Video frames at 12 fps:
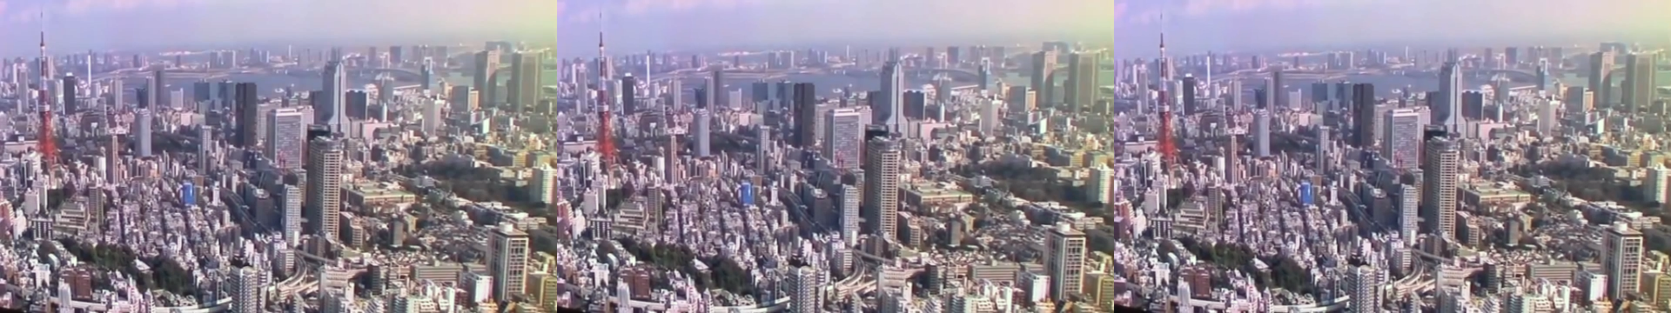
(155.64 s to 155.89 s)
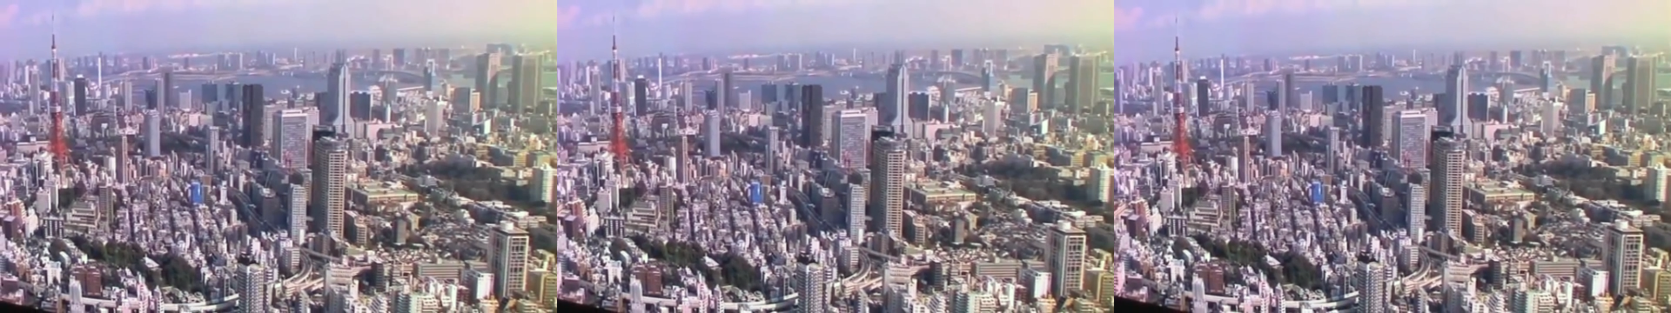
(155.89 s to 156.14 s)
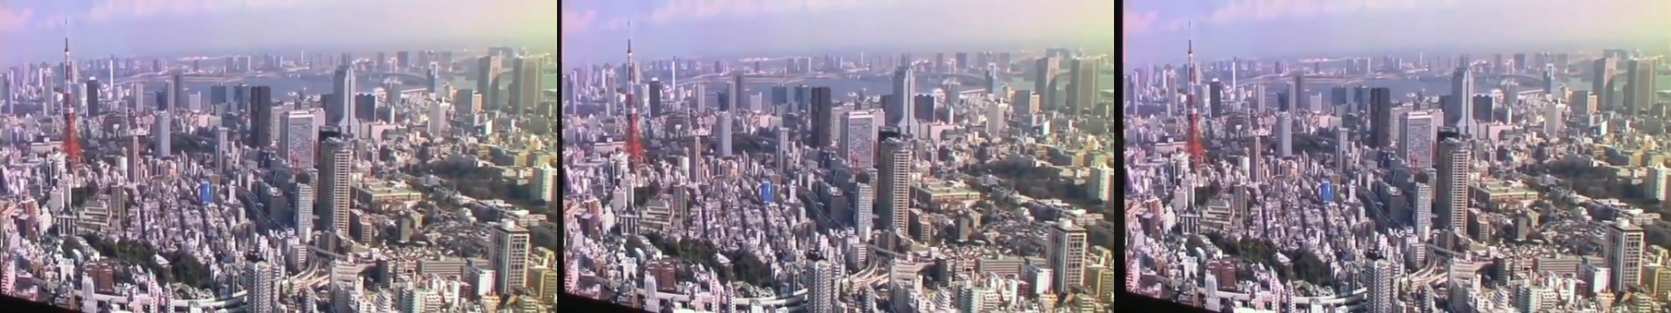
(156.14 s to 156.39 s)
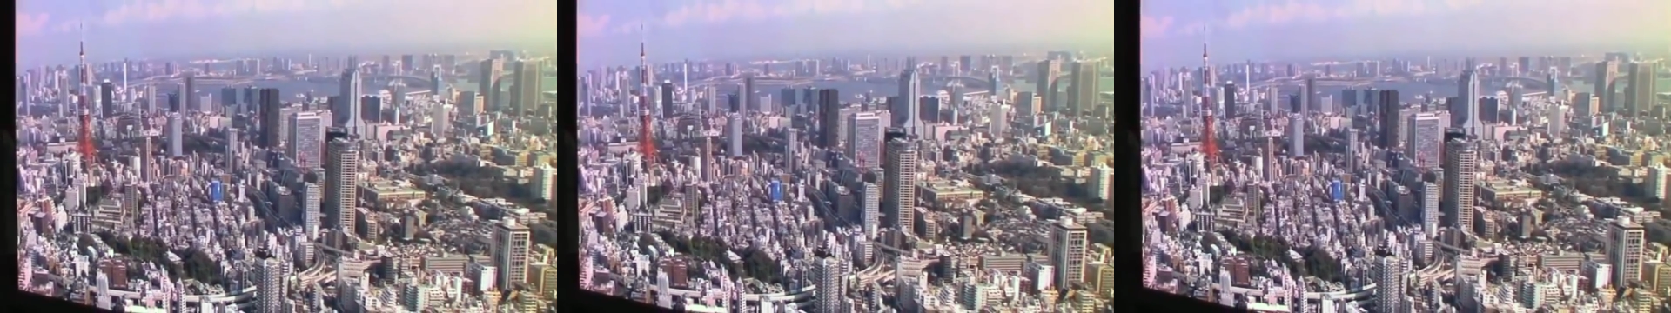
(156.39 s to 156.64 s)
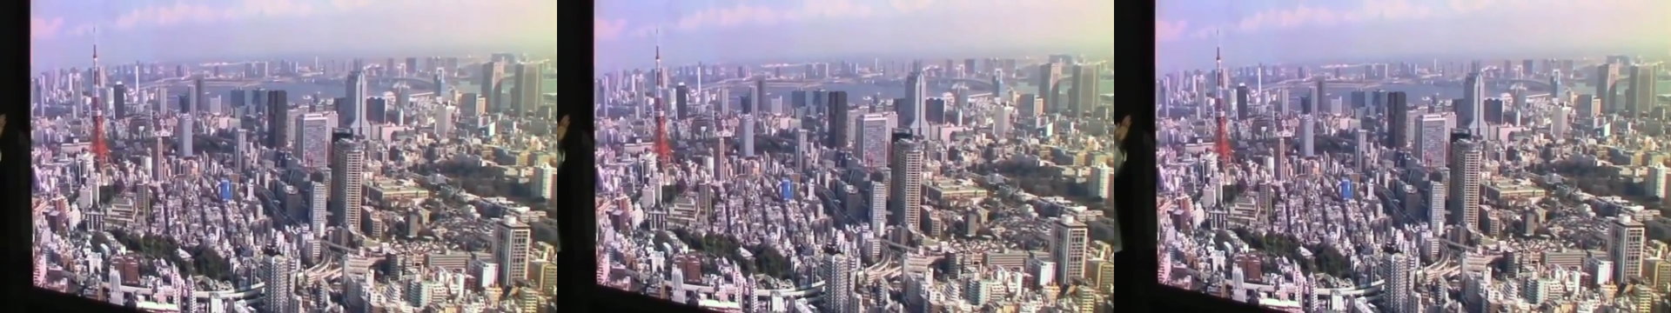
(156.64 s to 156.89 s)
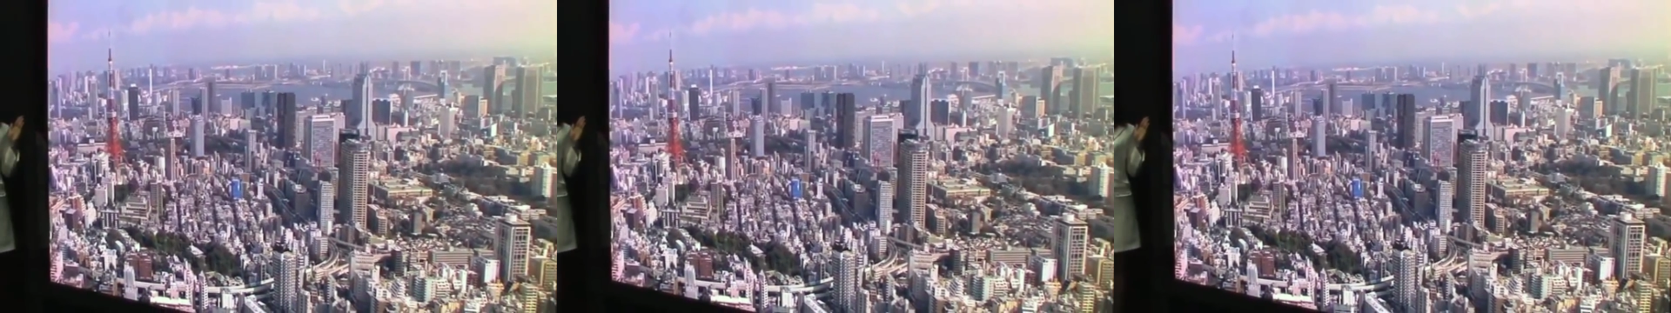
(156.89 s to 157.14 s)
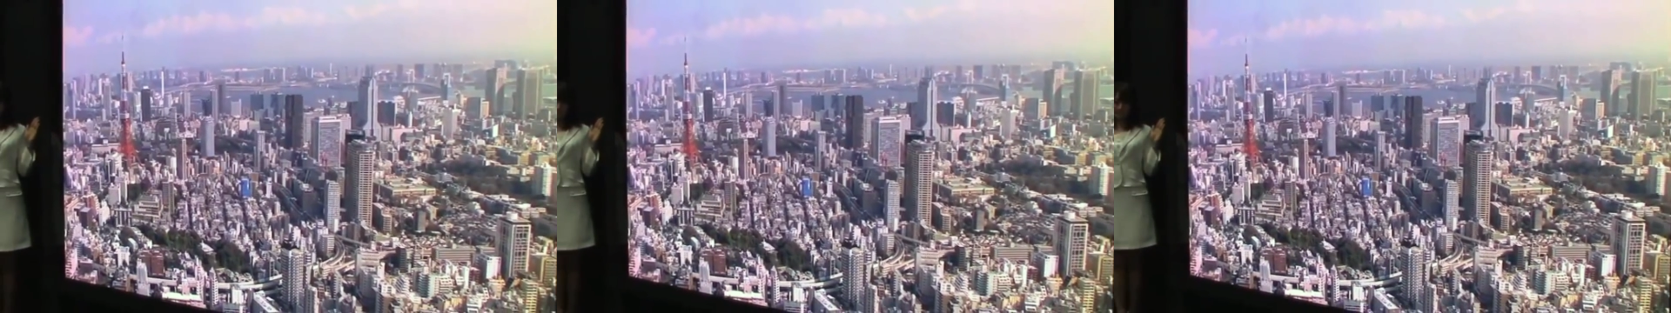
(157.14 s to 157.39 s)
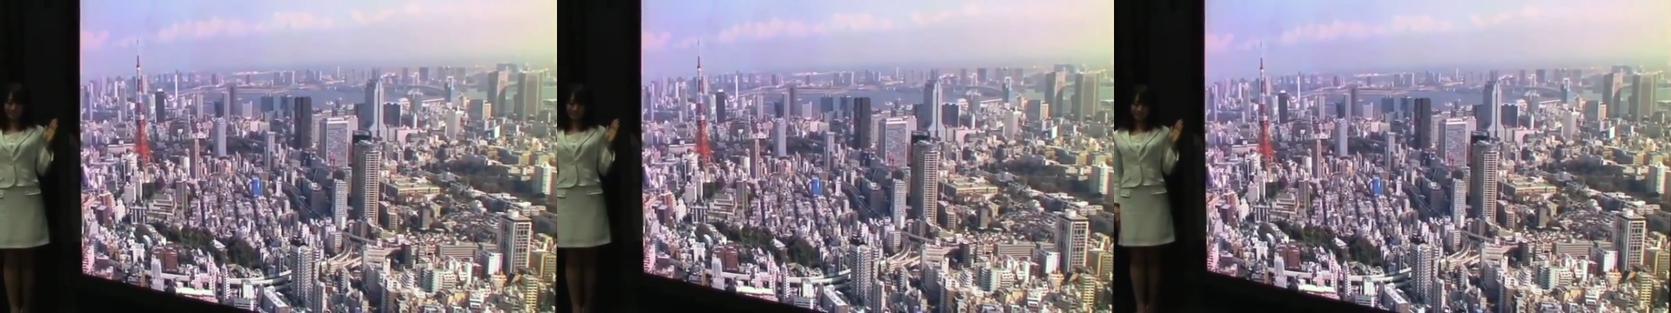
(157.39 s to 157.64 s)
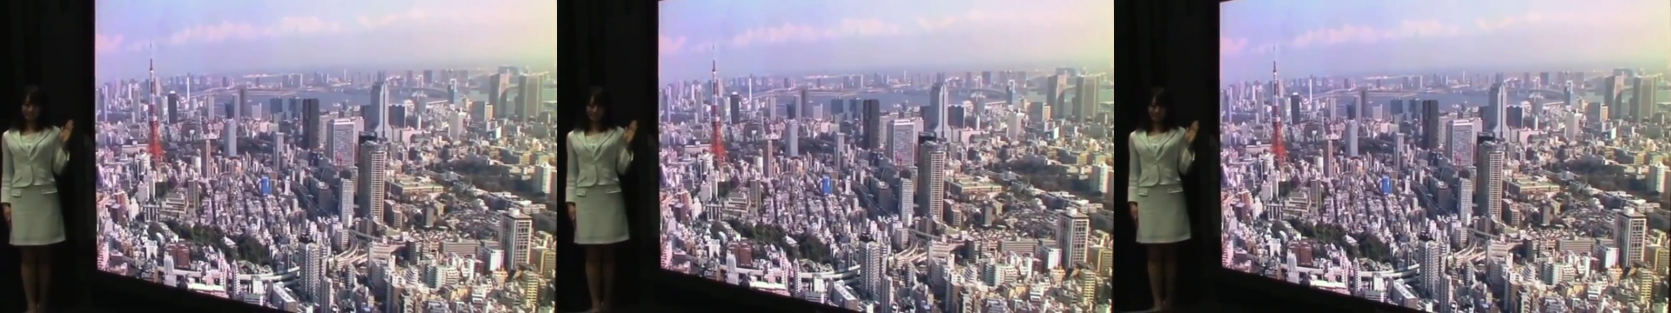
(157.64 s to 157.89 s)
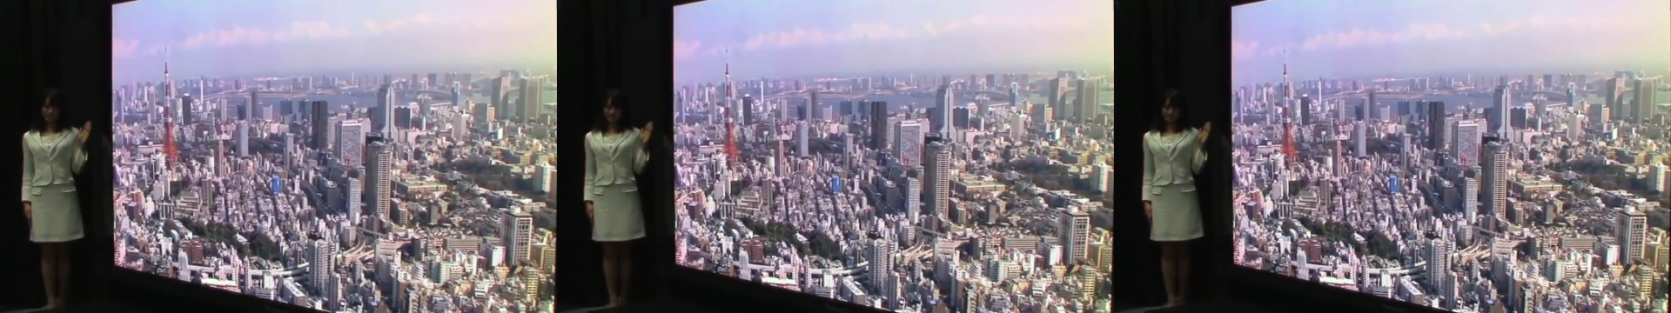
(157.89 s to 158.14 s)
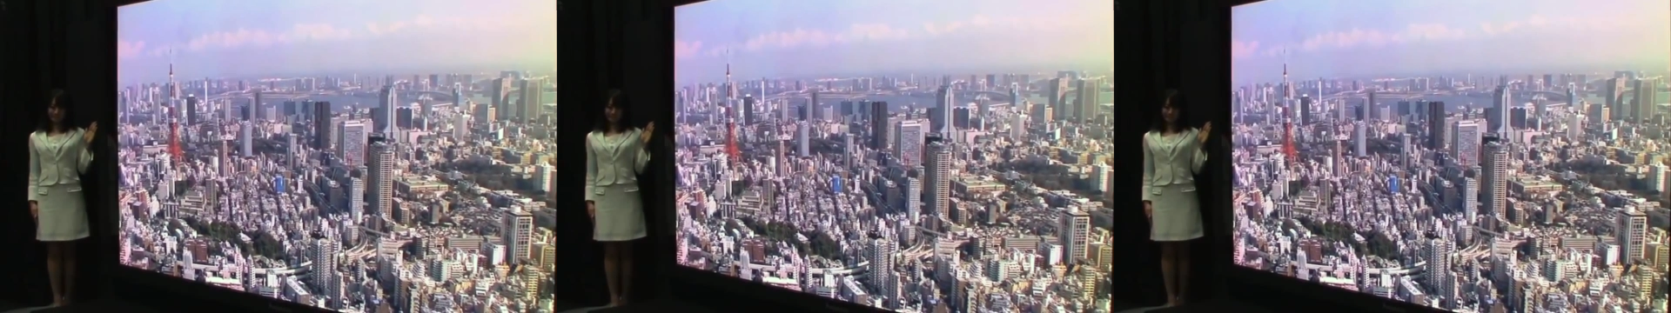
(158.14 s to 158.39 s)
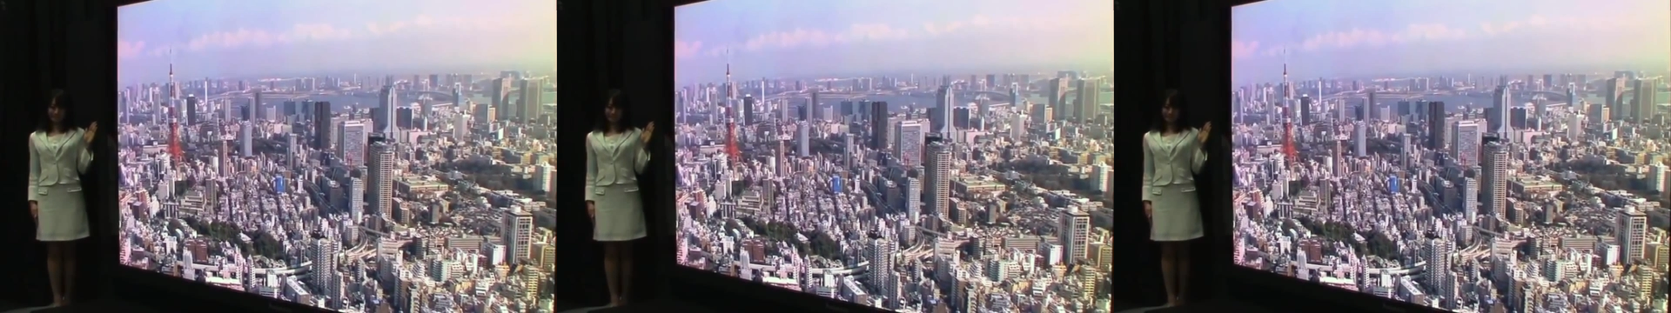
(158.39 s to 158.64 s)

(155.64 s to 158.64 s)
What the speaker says: No face is visible, so there are no lips to read.